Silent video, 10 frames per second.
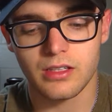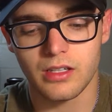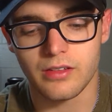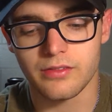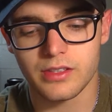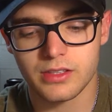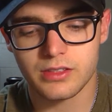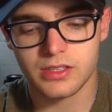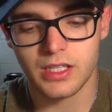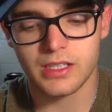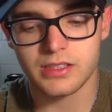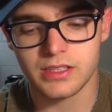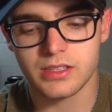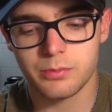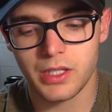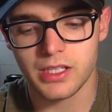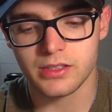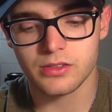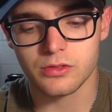of Science in Space,